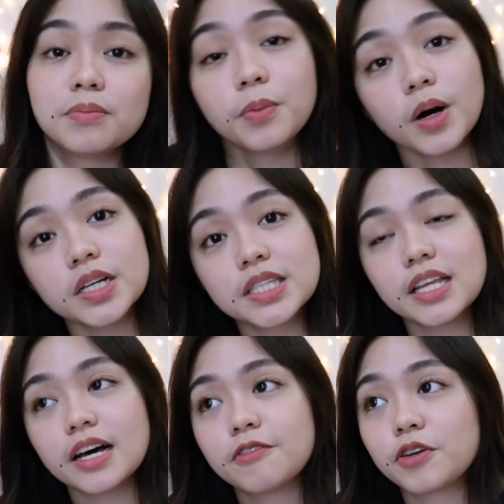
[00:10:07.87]
but
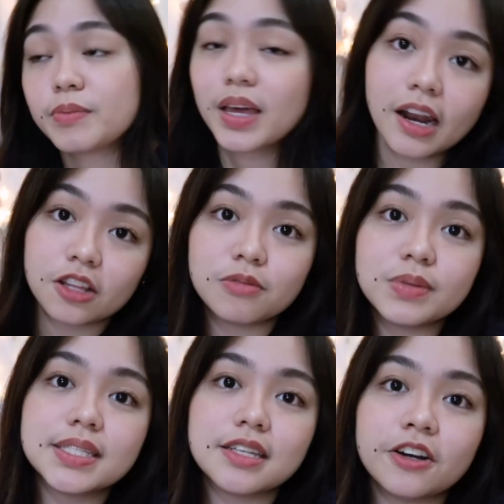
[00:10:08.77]
for me,
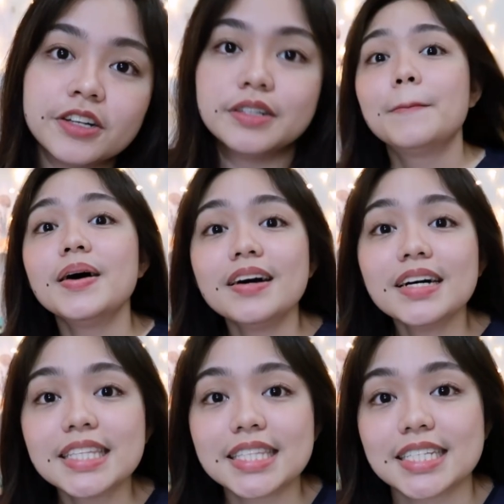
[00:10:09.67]
anatomy is hard. But